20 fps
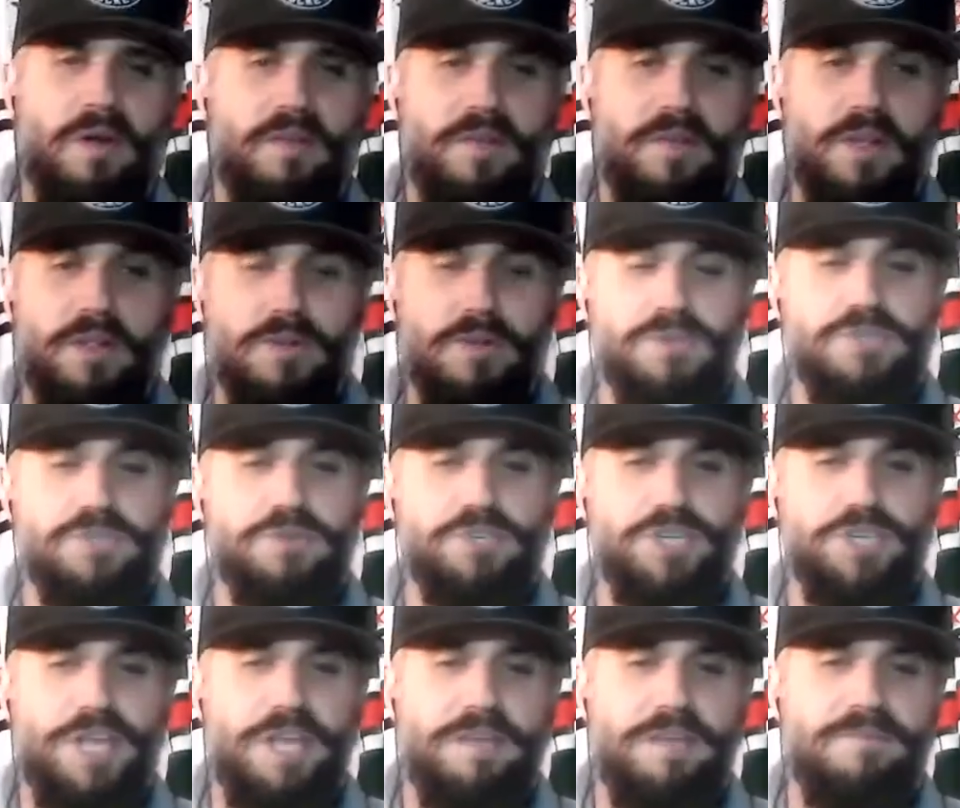of a closer
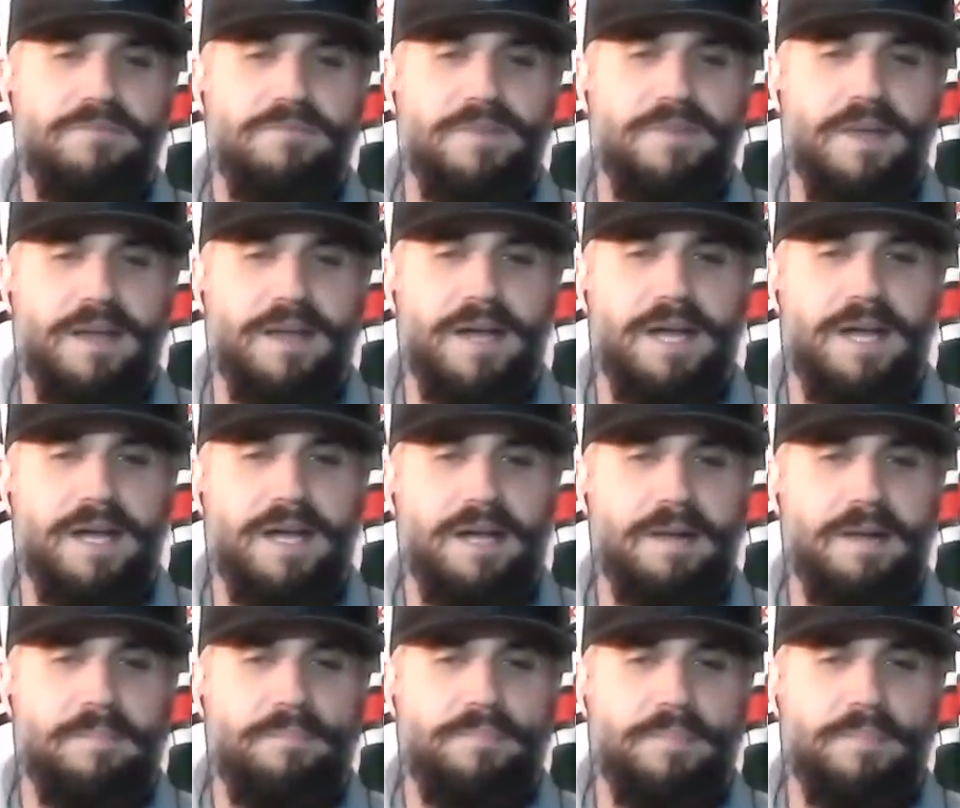shave.
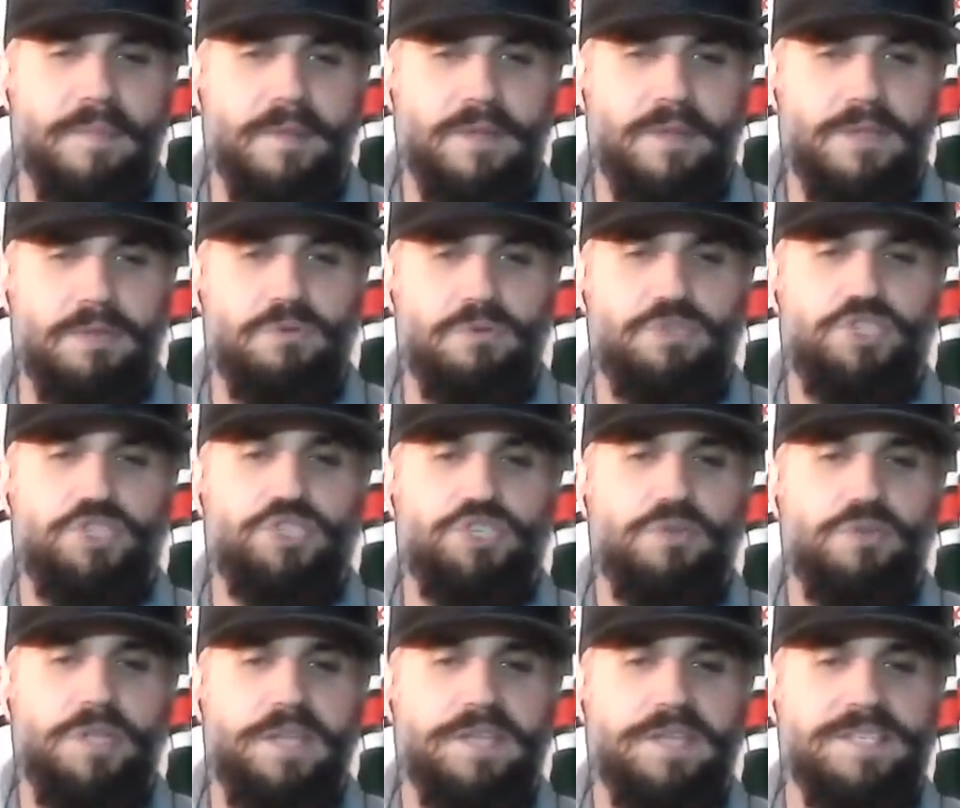Claude
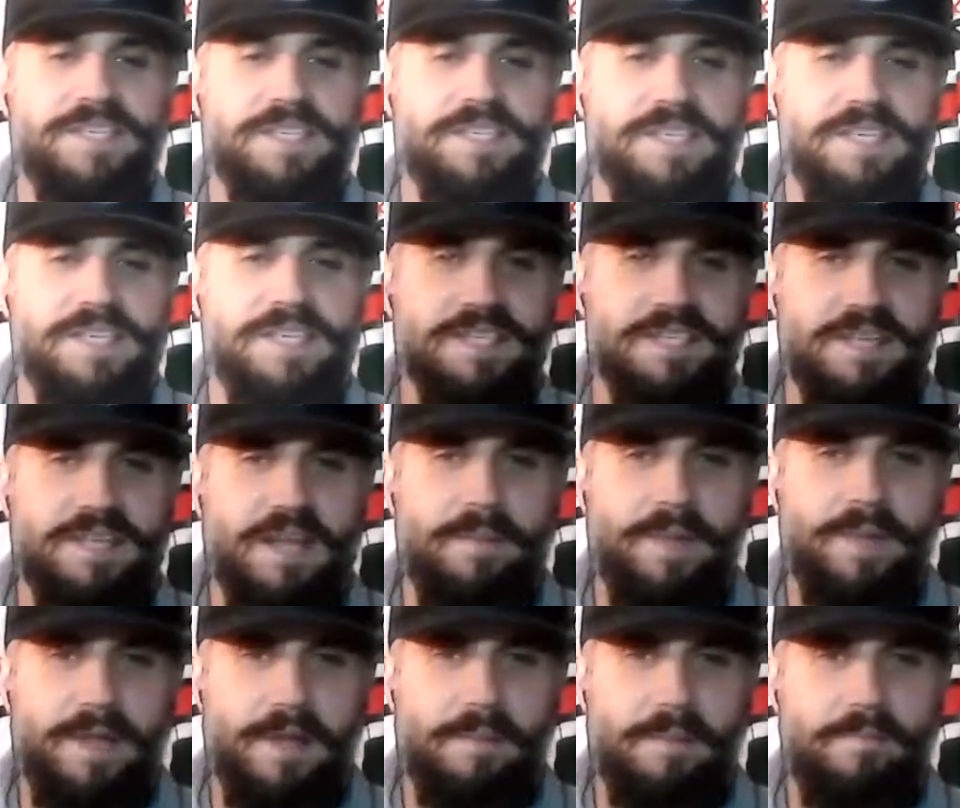Julien's season
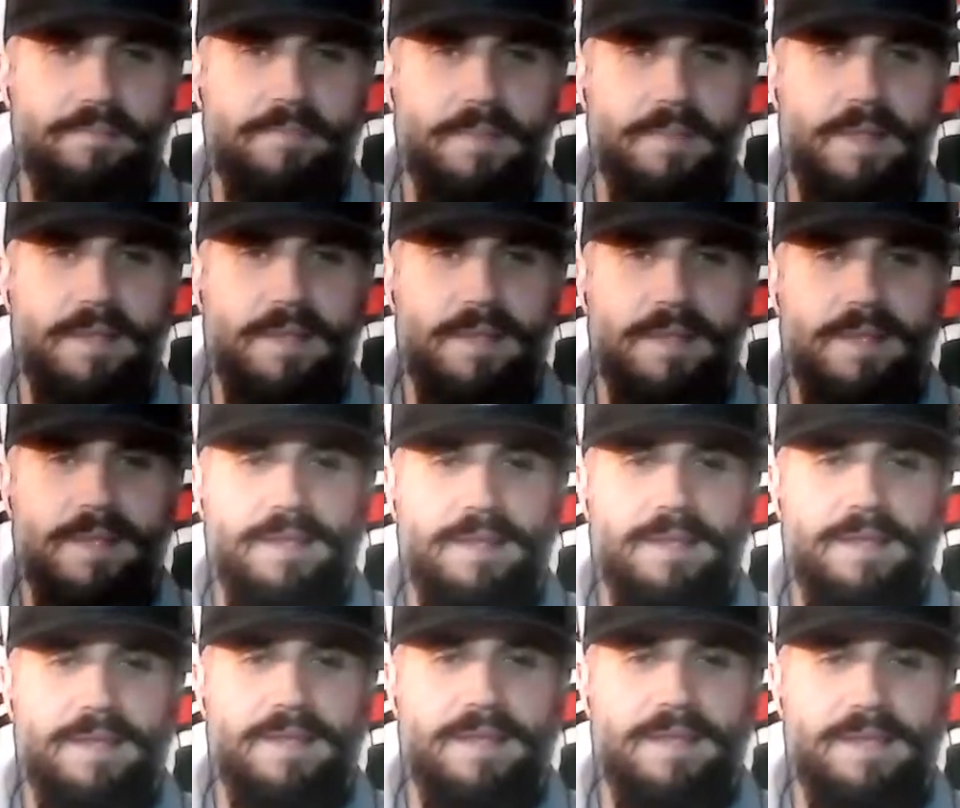coming up.
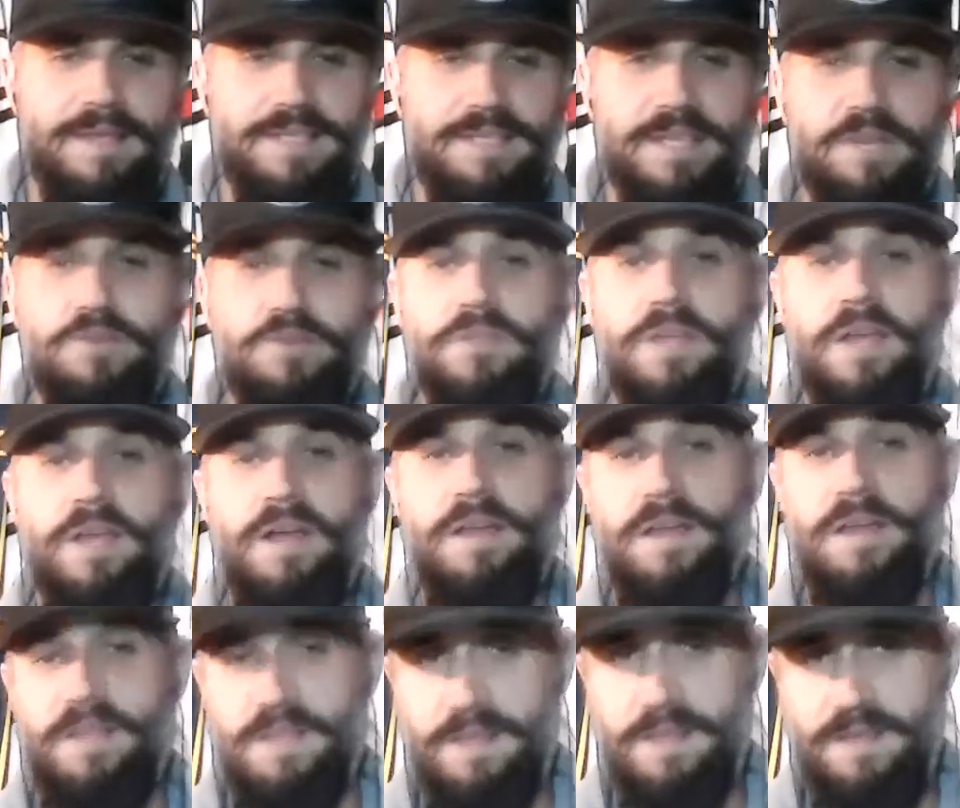He's under the gun,
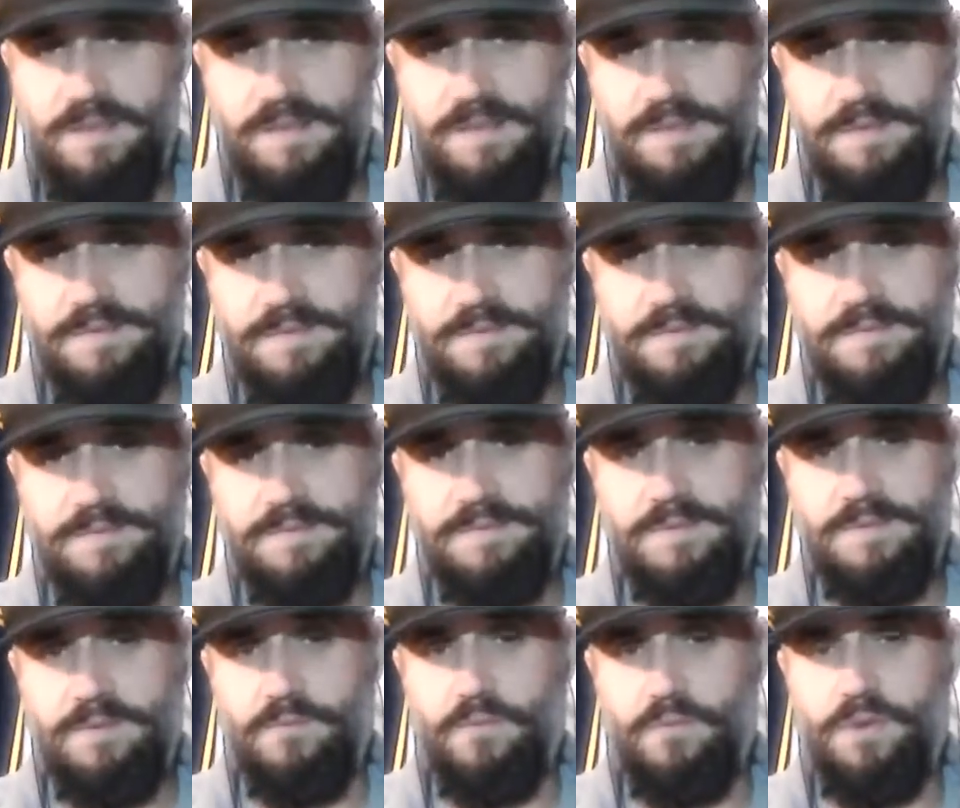I think.
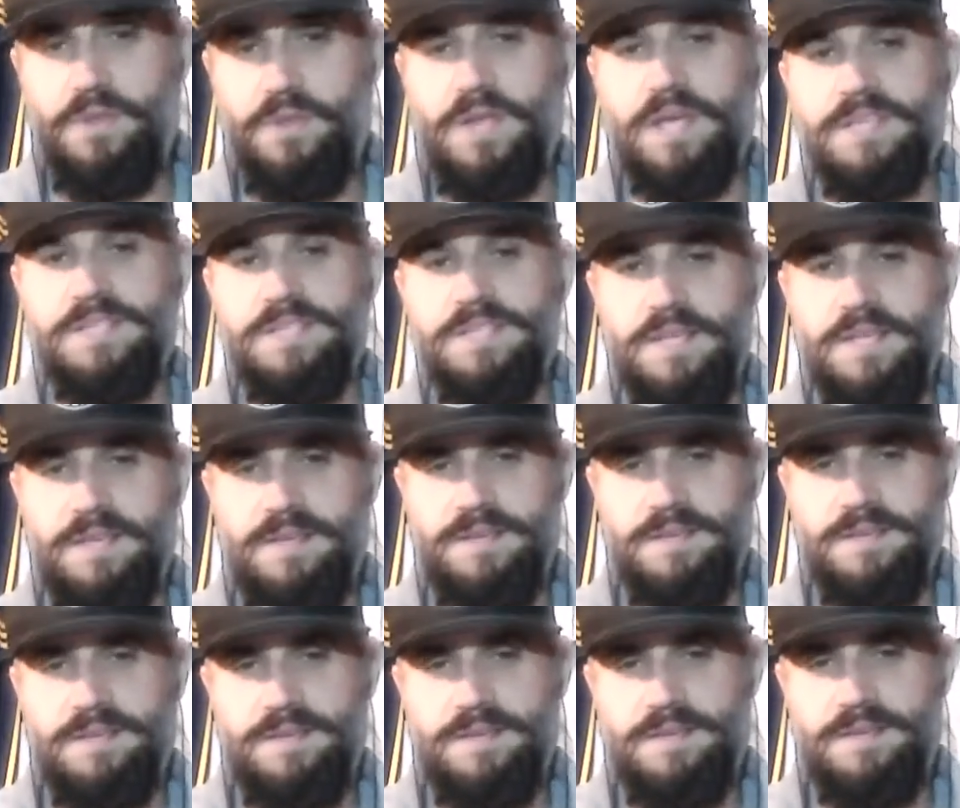What do you guys think?
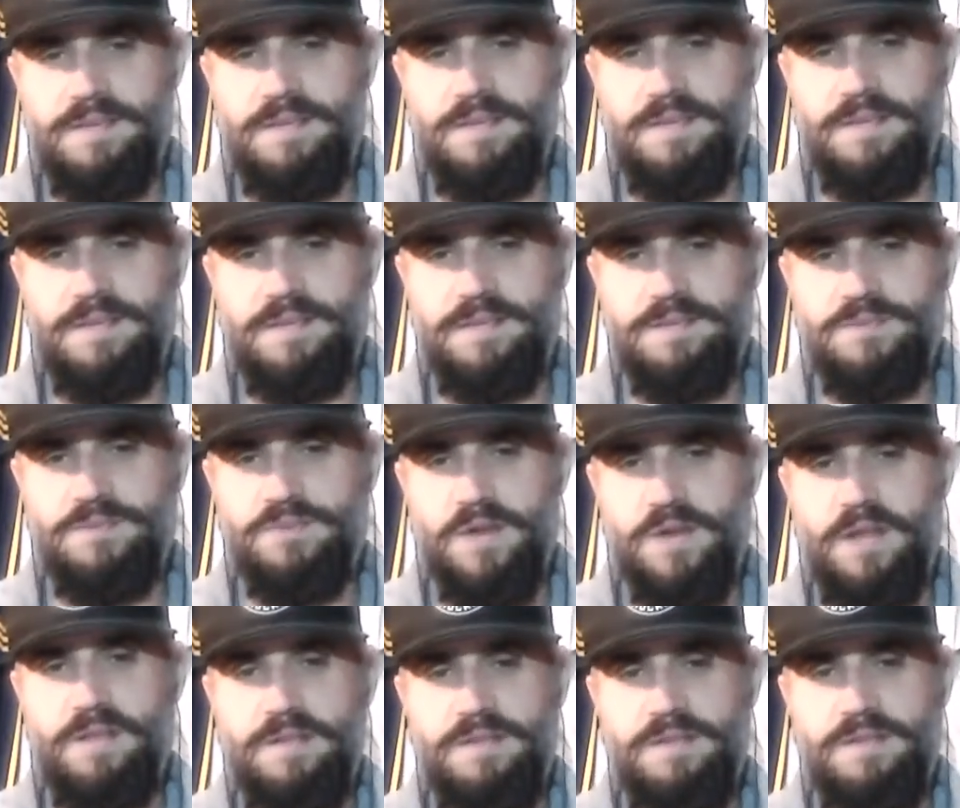
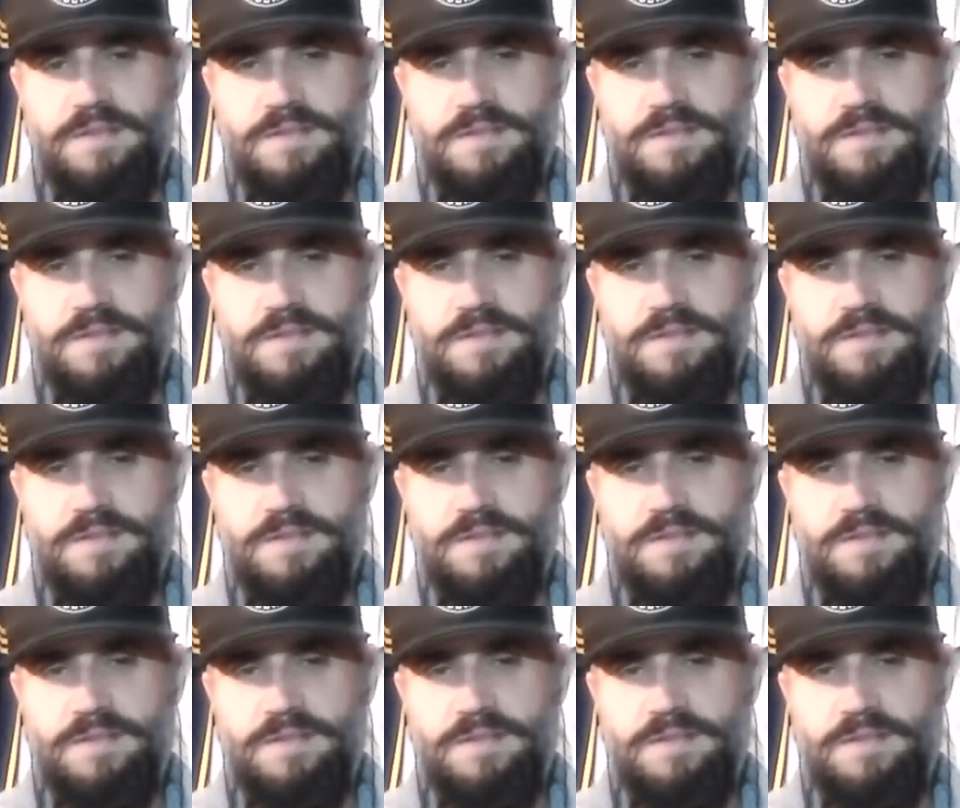Treg?